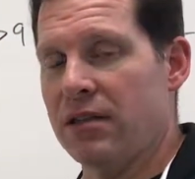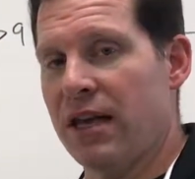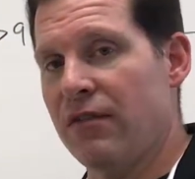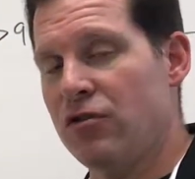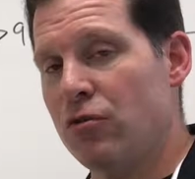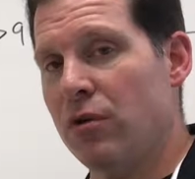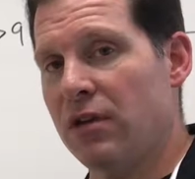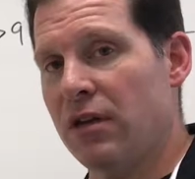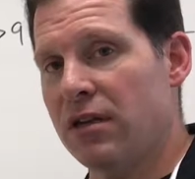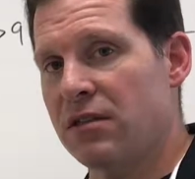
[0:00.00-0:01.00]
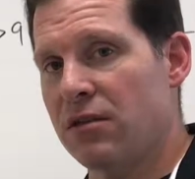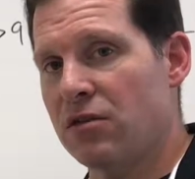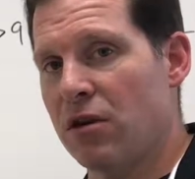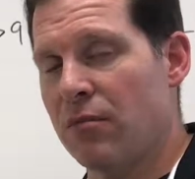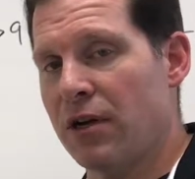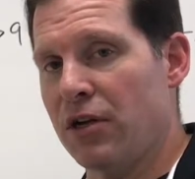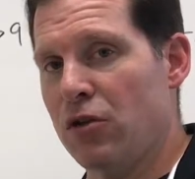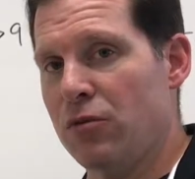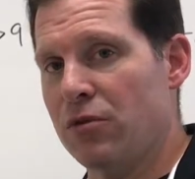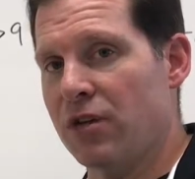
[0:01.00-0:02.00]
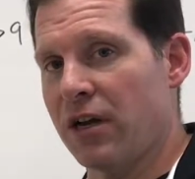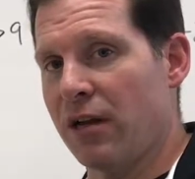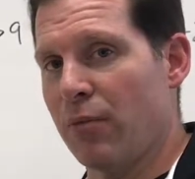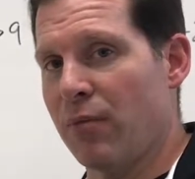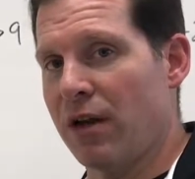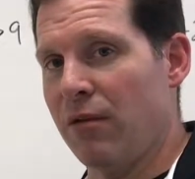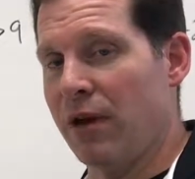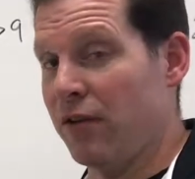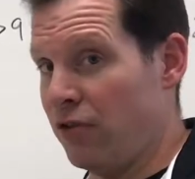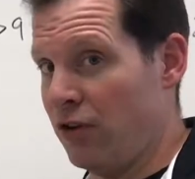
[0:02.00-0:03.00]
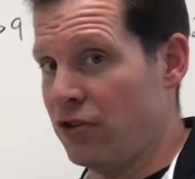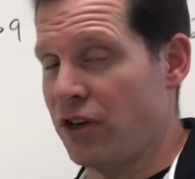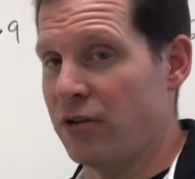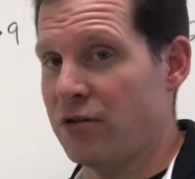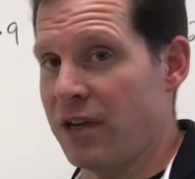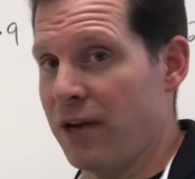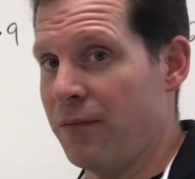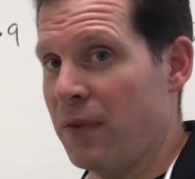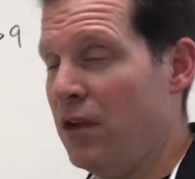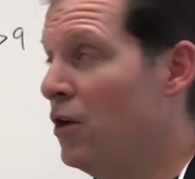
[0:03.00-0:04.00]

I have 2 other lessons on my YouTube channel at Bambala Math, so you can check those out.